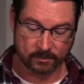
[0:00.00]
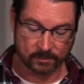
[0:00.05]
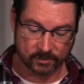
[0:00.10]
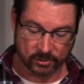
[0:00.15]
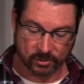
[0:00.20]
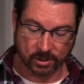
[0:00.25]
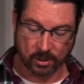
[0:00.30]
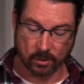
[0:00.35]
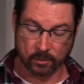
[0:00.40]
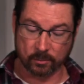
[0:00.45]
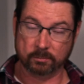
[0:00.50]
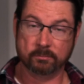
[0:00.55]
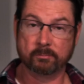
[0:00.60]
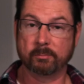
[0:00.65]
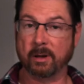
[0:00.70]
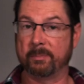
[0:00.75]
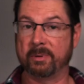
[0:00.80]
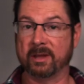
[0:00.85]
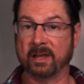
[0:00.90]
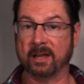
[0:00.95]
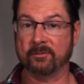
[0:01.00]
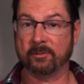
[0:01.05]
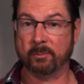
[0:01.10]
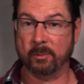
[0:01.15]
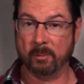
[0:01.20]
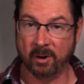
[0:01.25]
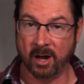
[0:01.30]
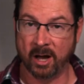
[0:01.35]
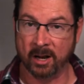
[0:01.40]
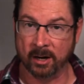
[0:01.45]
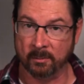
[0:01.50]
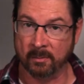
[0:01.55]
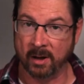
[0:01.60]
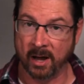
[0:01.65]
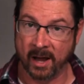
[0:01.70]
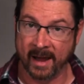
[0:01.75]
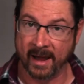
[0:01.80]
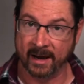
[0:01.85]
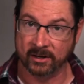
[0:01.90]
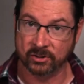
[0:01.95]
So, by picking from the bottom,
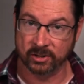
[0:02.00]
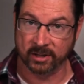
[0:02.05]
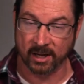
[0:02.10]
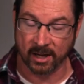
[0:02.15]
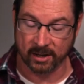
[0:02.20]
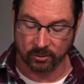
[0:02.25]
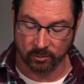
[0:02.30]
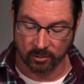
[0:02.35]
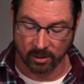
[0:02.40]
I actually got new